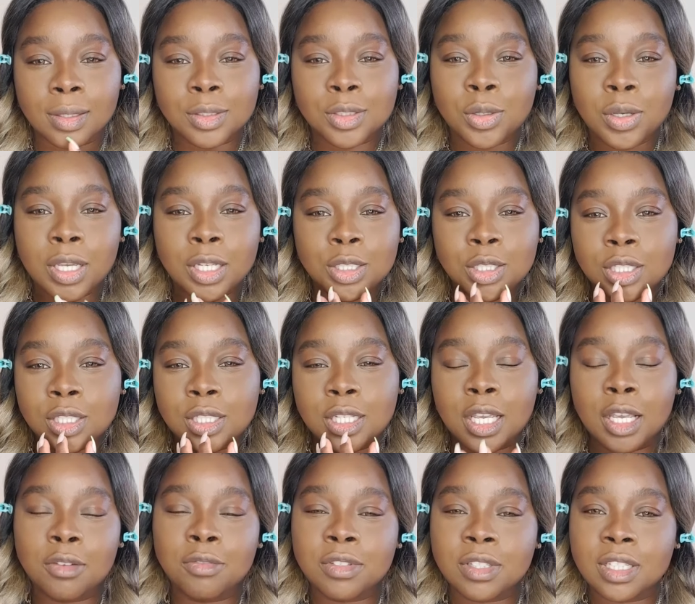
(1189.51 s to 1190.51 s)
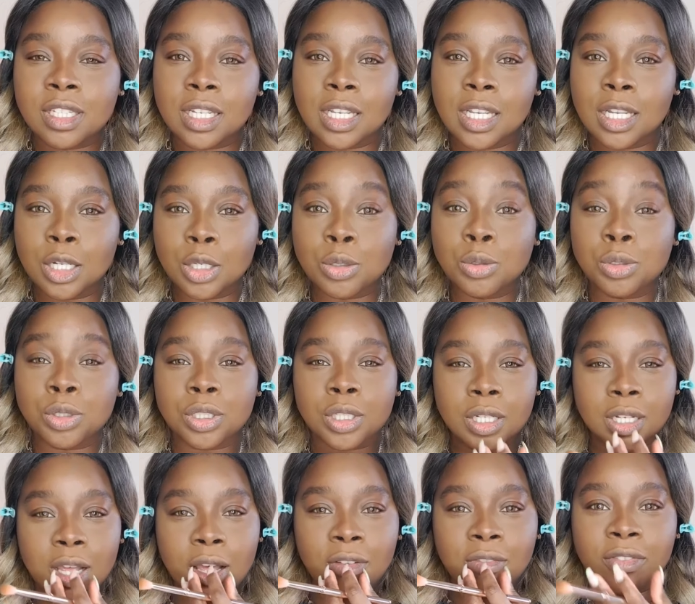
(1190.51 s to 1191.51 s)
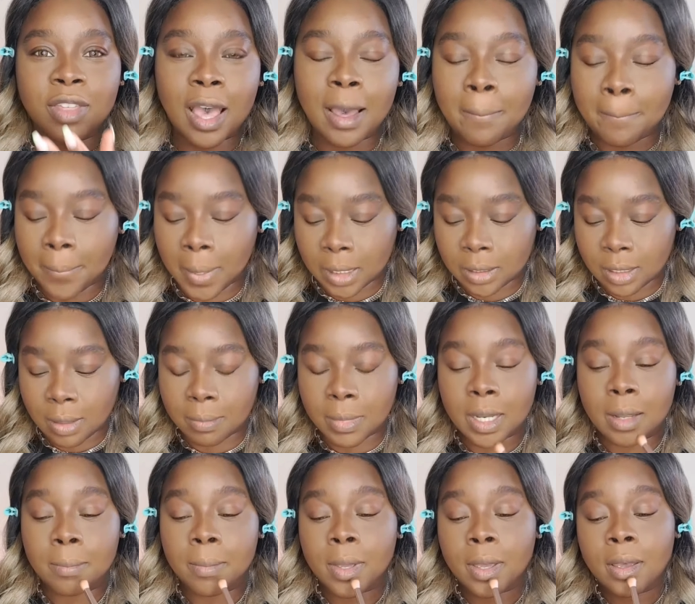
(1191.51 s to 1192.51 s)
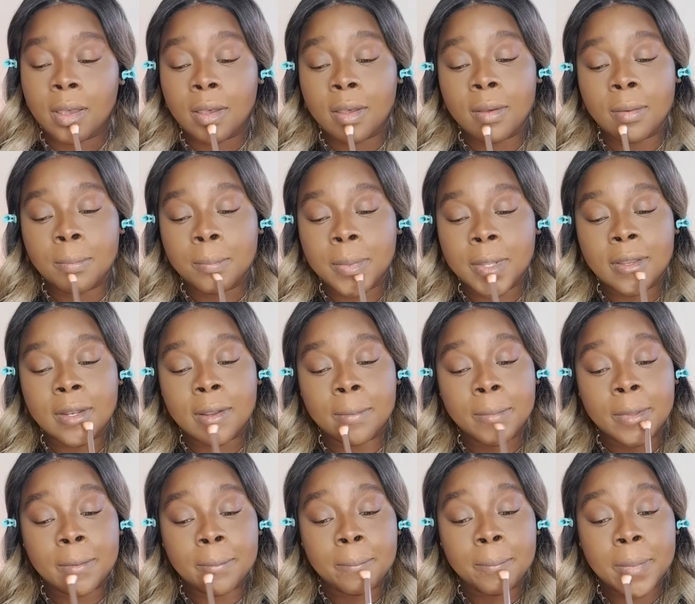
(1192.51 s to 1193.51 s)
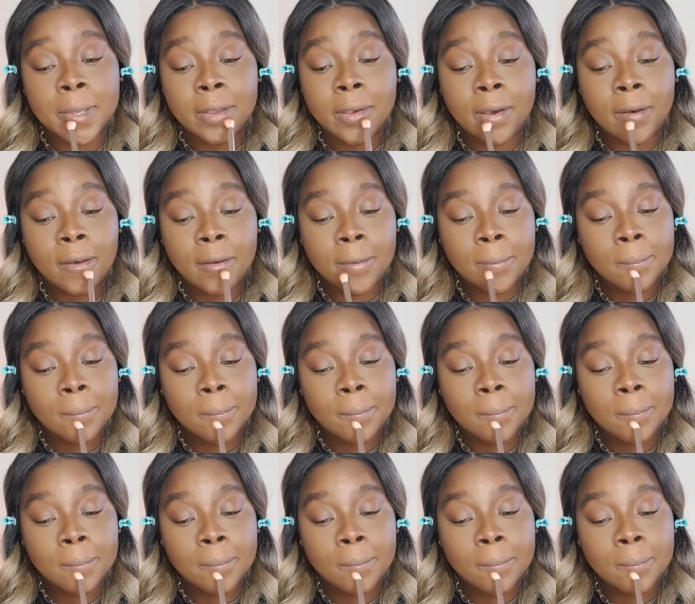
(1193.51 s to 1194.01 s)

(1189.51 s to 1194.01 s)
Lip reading: So it just gives the illusion of that bottom lip being a bit bigger.